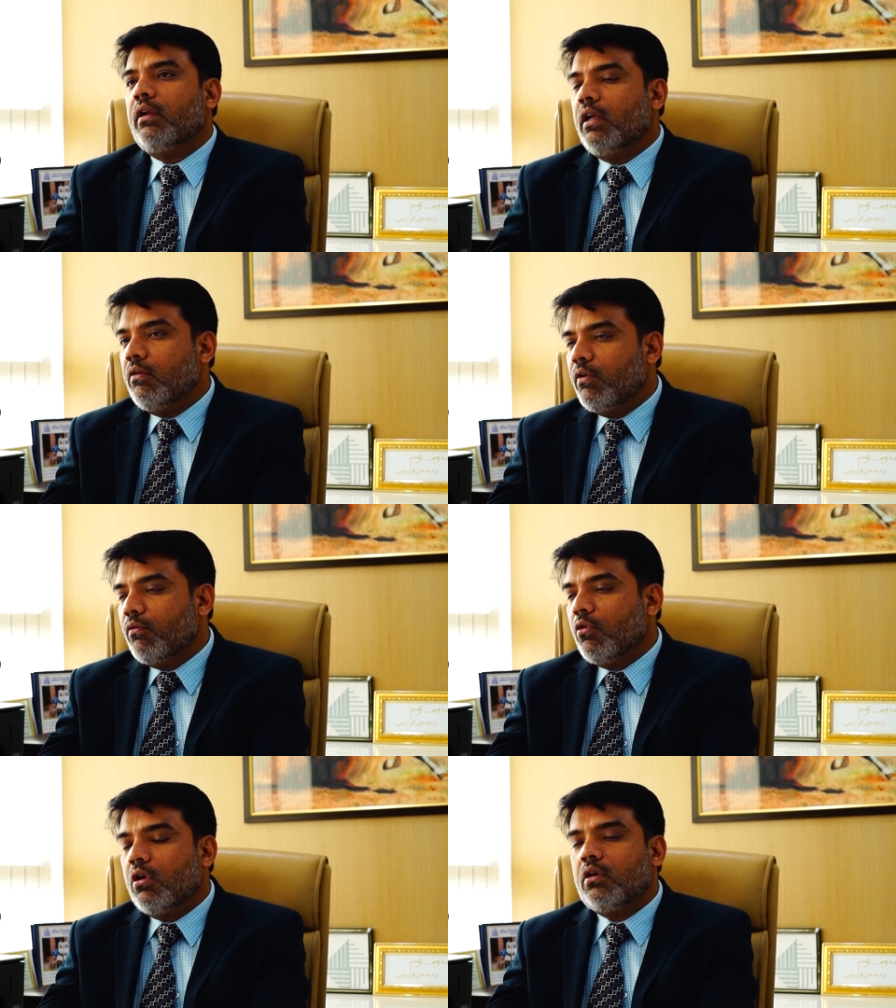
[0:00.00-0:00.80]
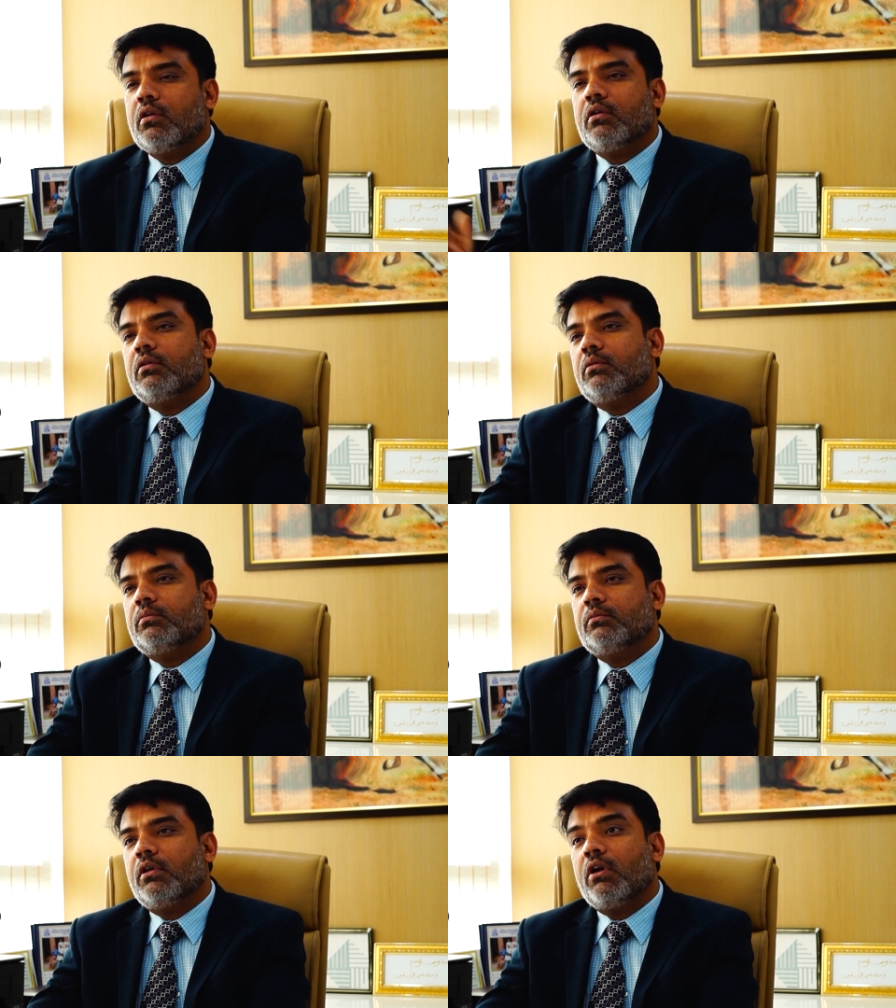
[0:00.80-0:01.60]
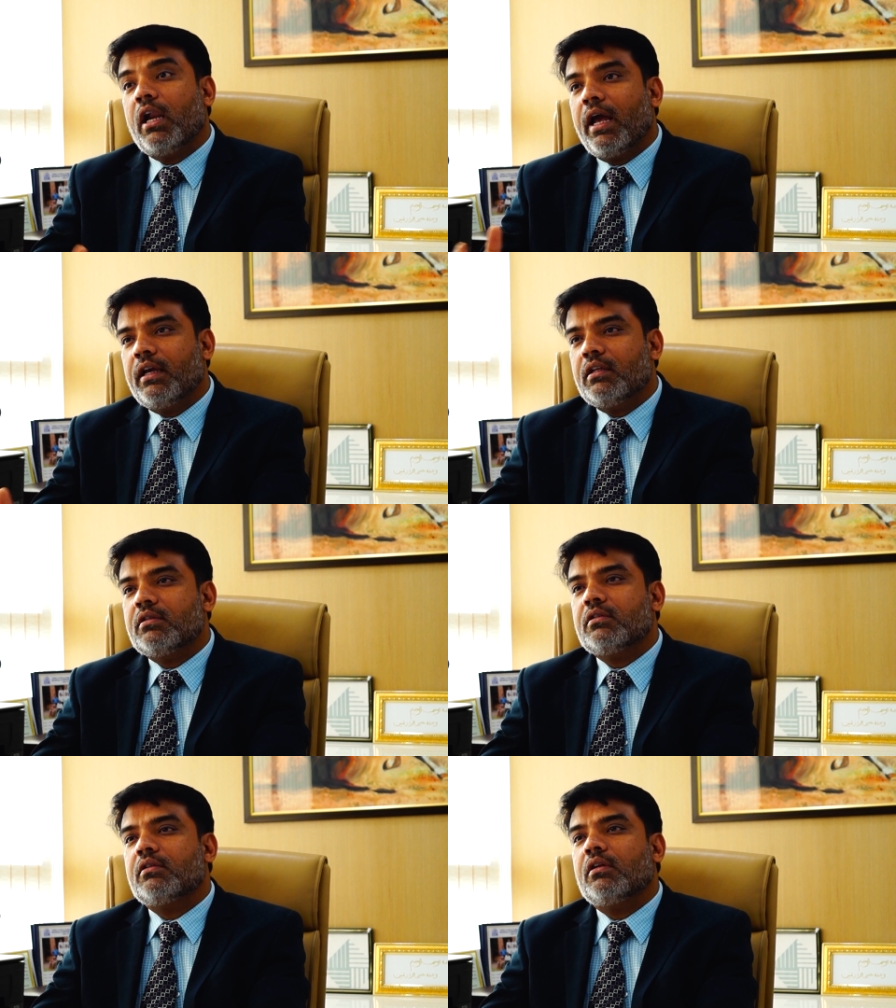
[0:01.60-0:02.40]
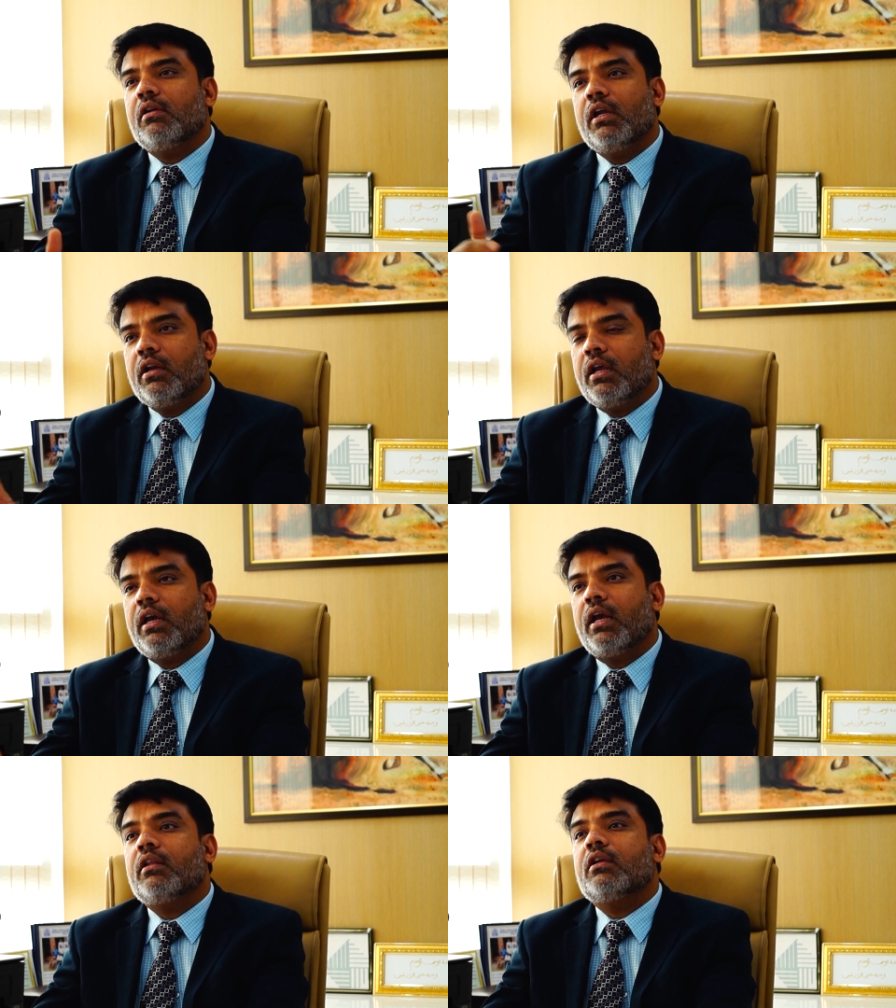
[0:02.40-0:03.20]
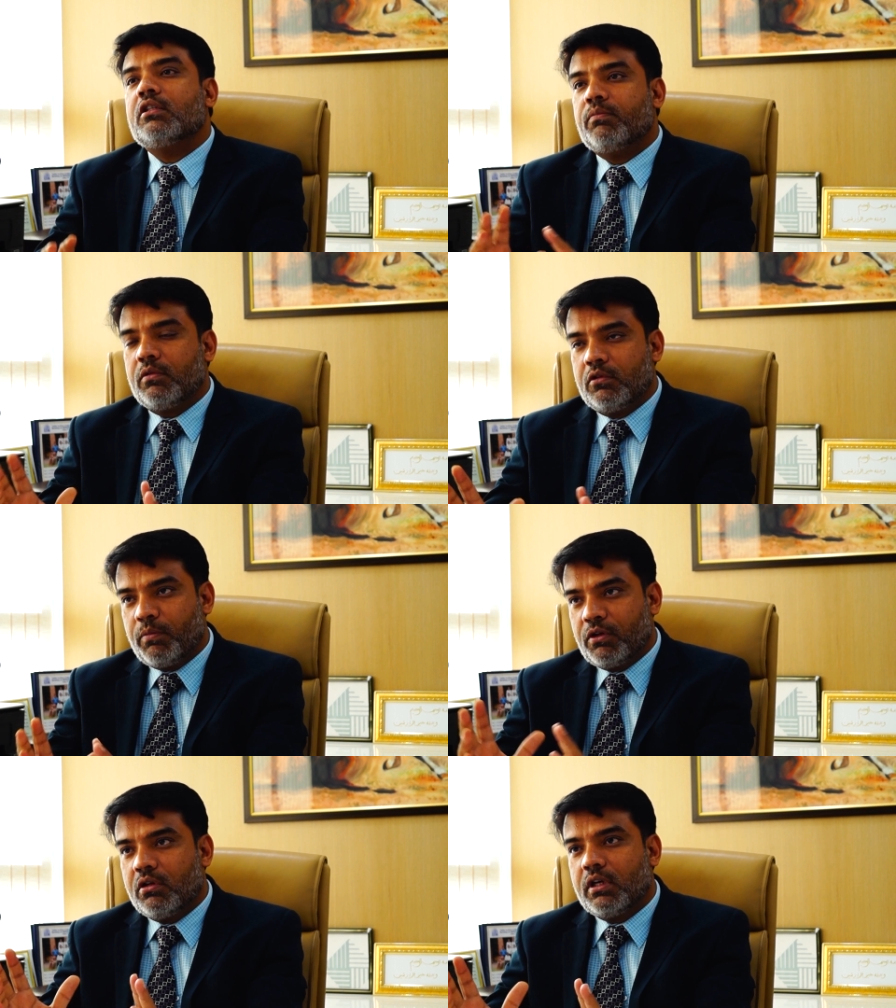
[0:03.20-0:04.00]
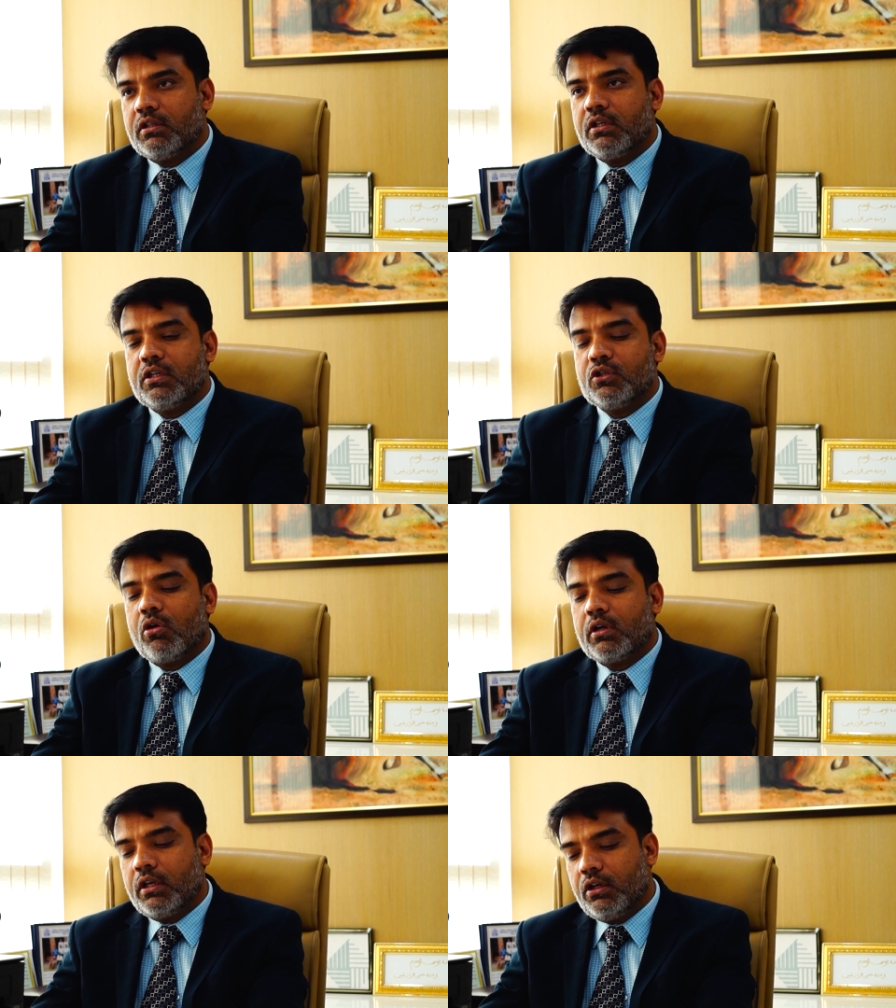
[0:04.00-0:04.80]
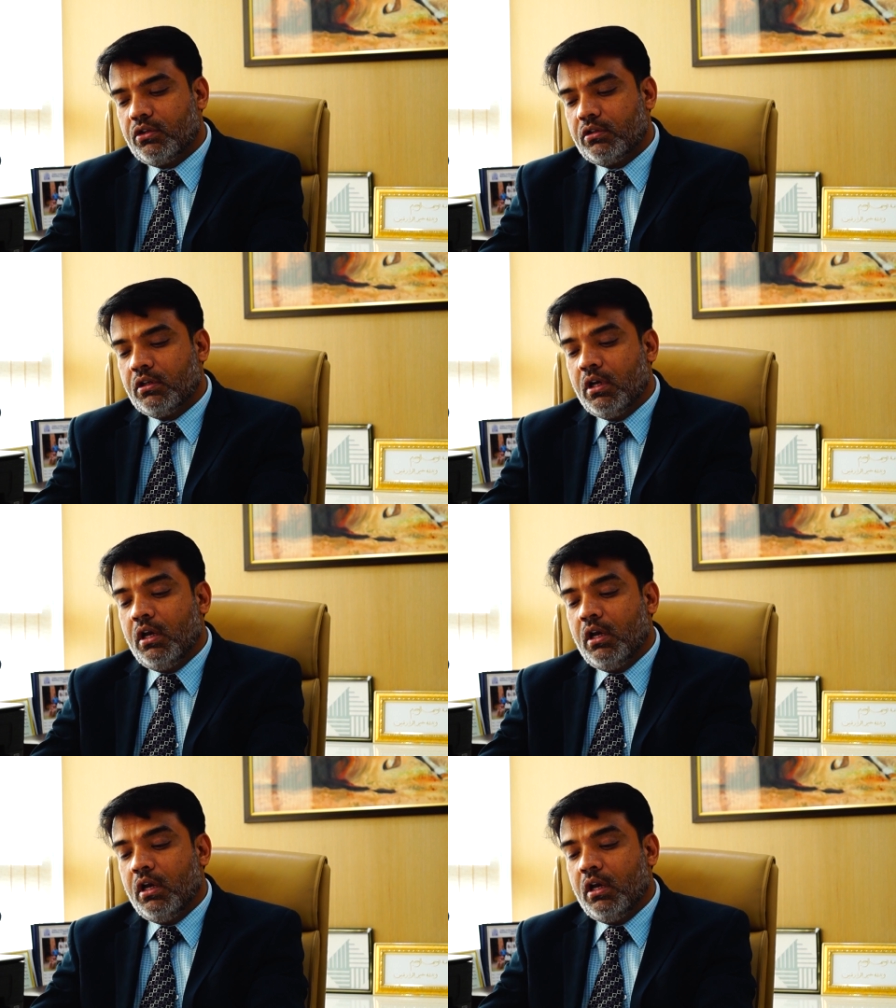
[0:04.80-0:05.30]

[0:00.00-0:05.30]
and then we have got um, Reliance, Linde, and the special consultancy organizations.